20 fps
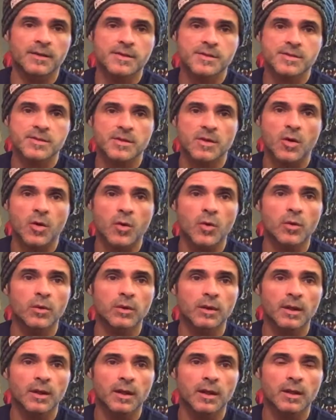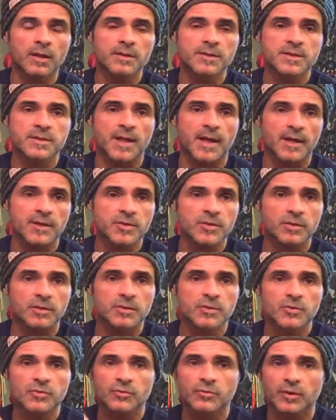this whole statue.
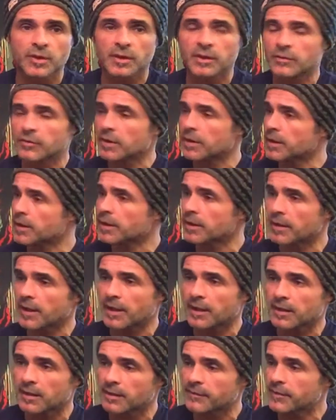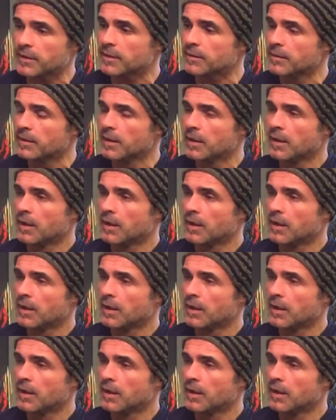It's really good. I love it.